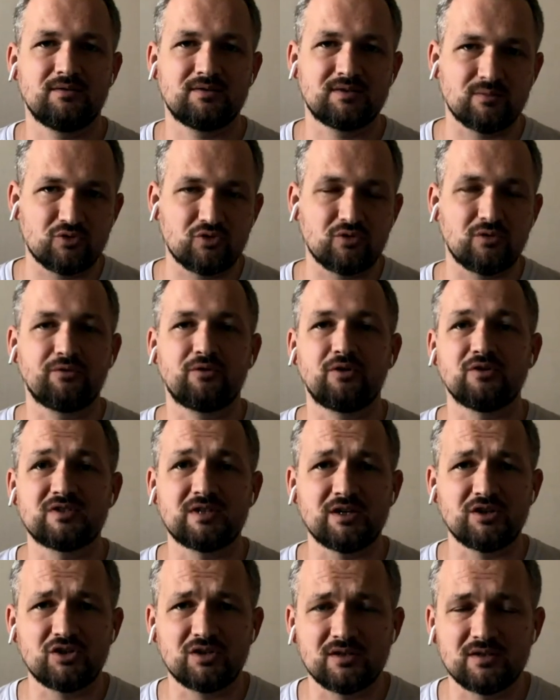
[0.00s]
gives some sort of
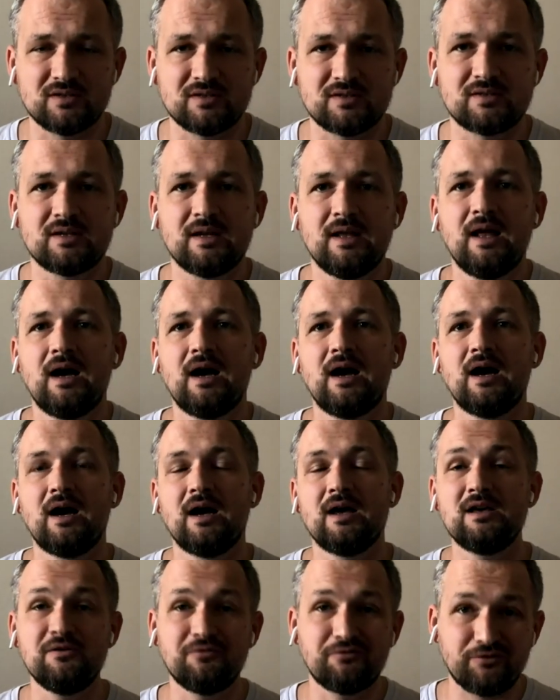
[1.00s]
concessions,
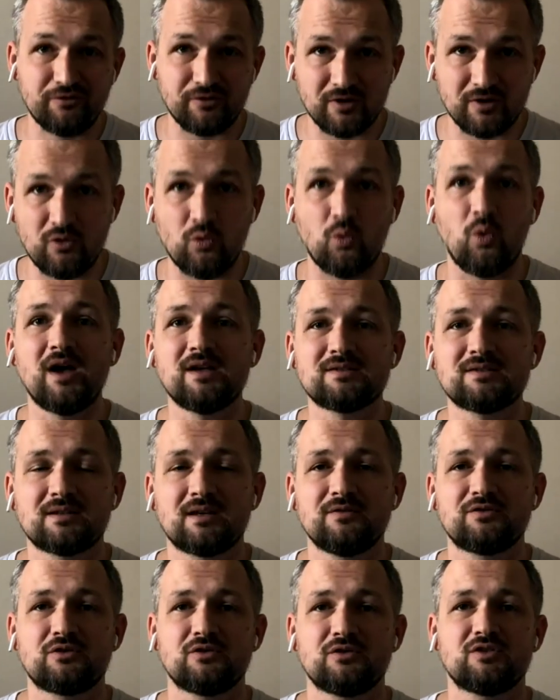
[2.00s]
uh, if the
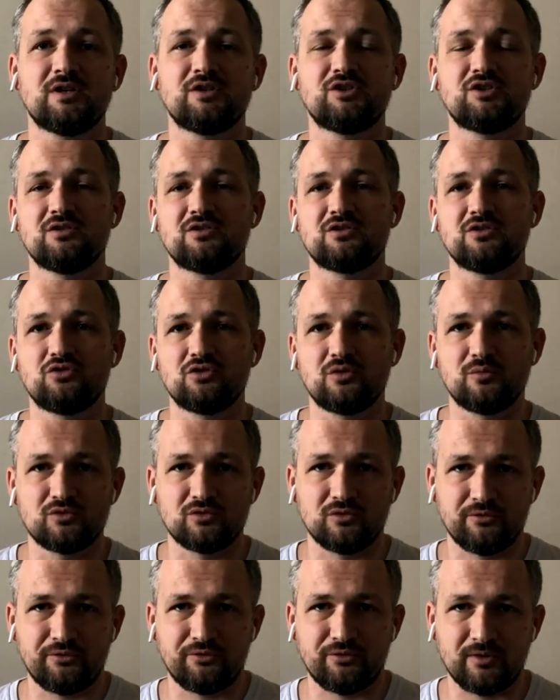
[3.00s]
West gives concessions in
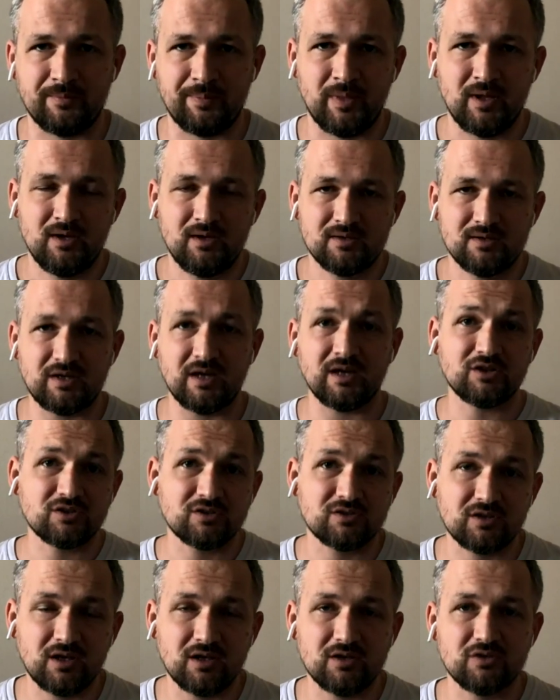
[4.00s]
terms of um,
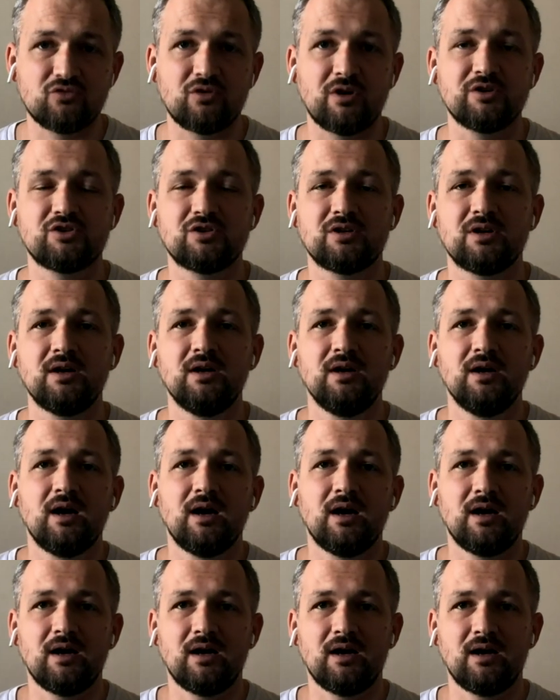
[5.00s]
sanctions against Russia.
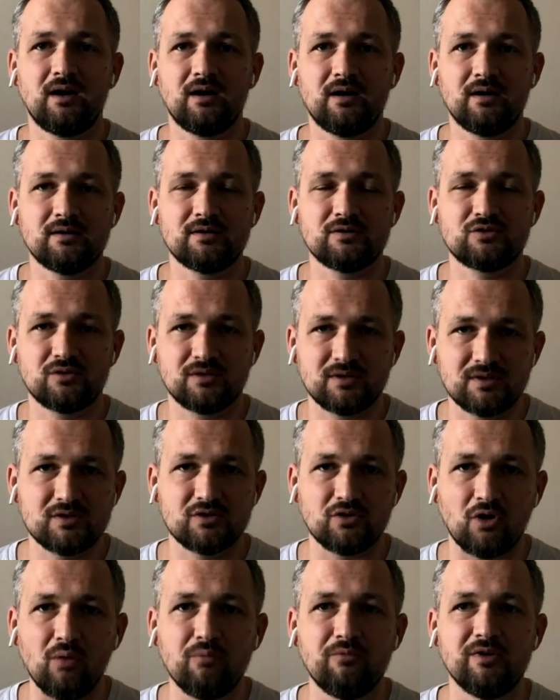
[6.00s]
Uh, so
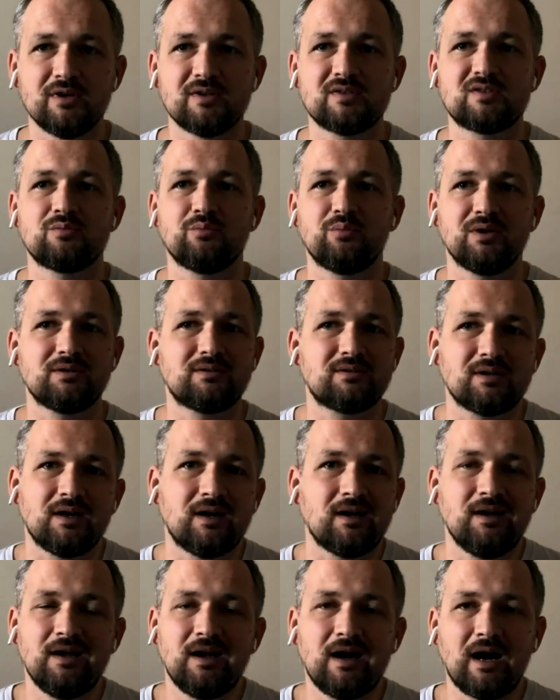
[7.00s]
this is obvious, but
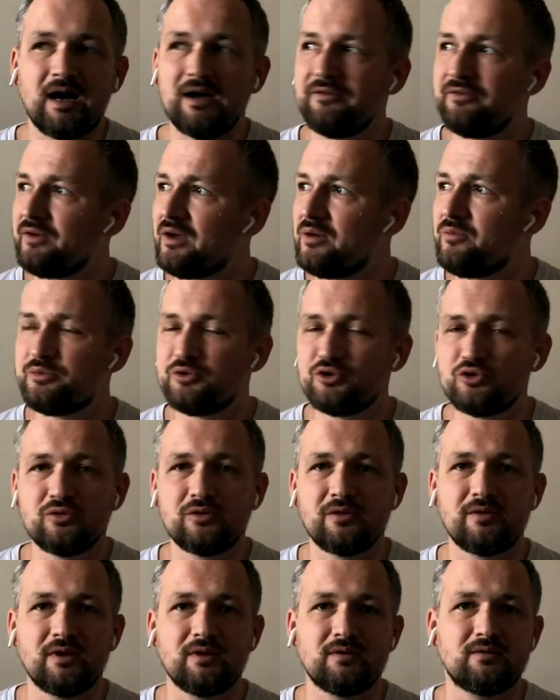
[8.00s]
uh, I, am
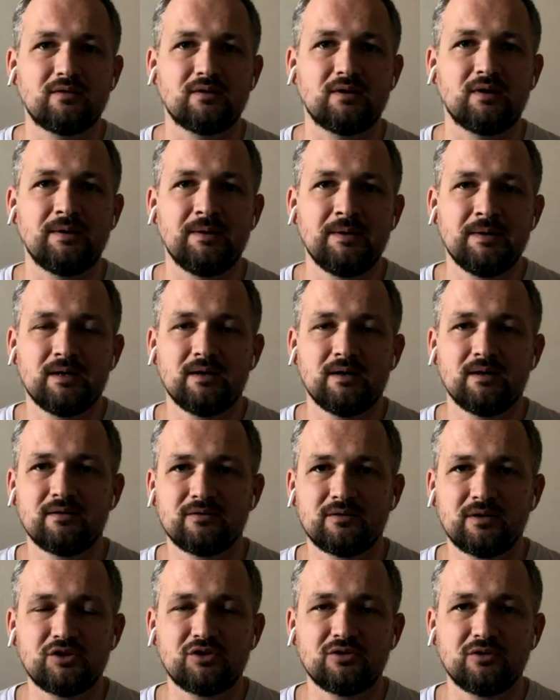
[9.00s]
sure that uh,
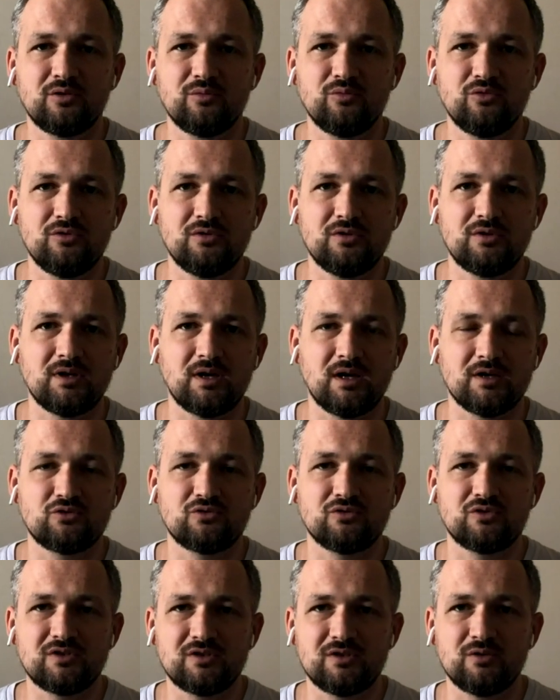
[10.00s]
the international community
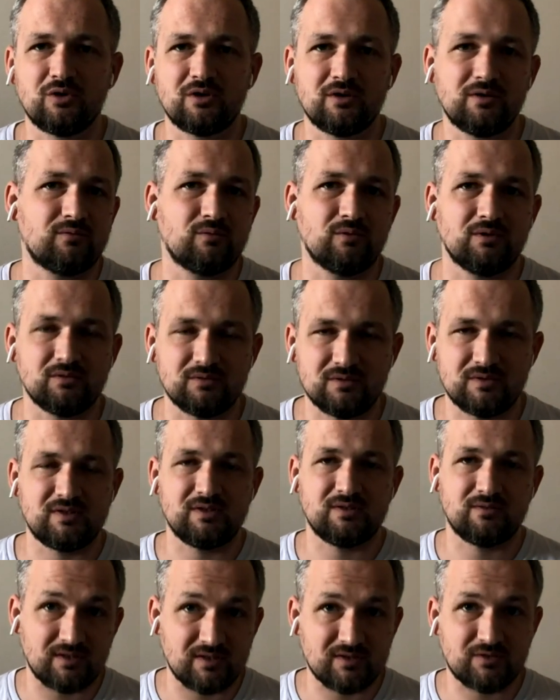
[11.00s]
has to see what it,
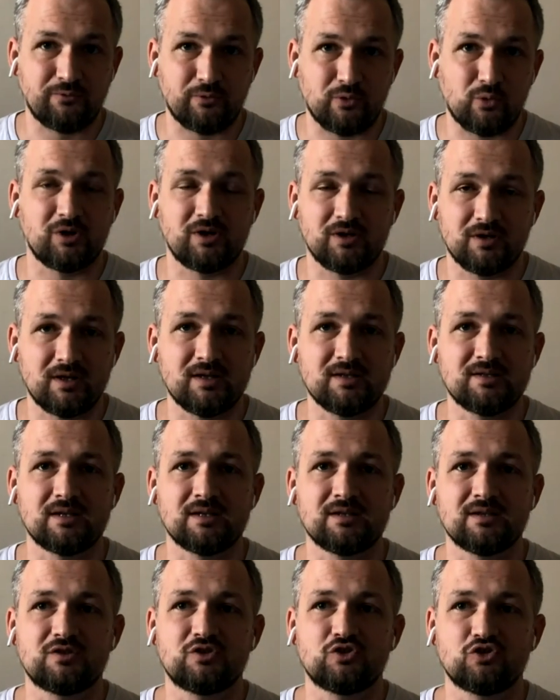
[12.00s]
see this for what it is
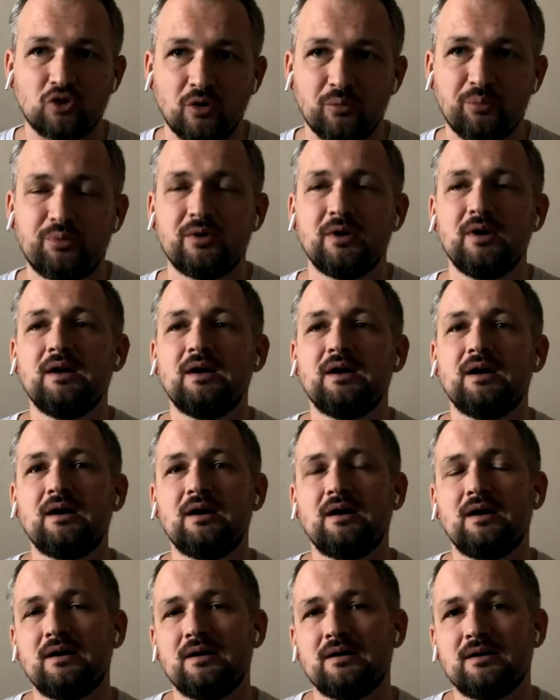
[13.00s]
and stop
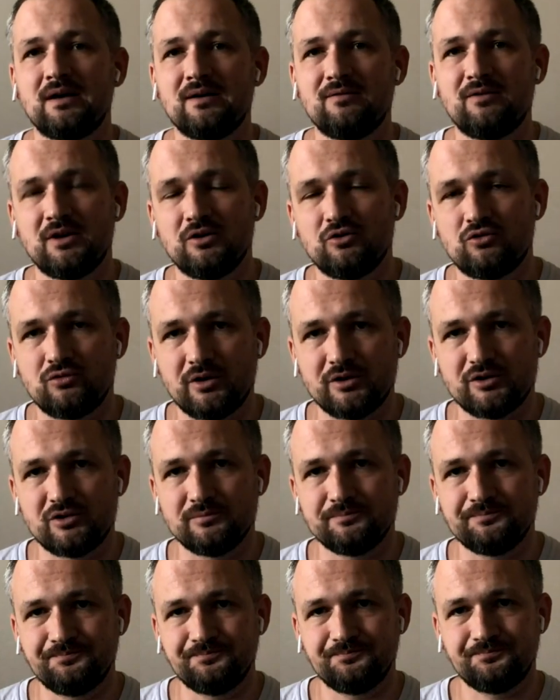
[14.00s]
giving in to
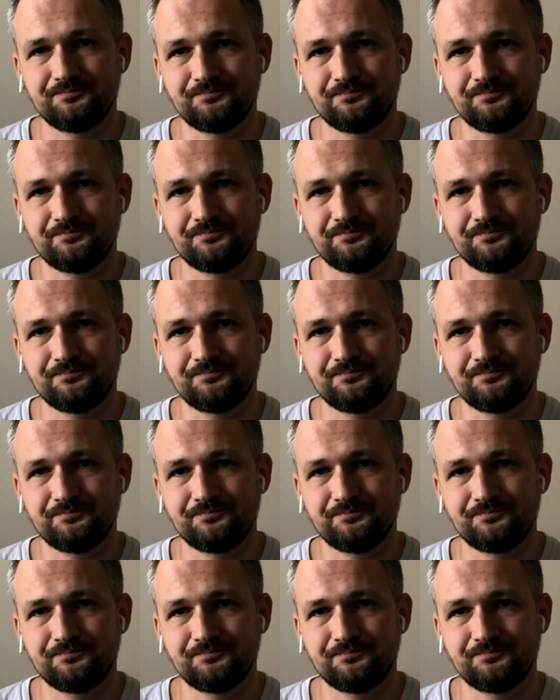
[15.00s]
Russia.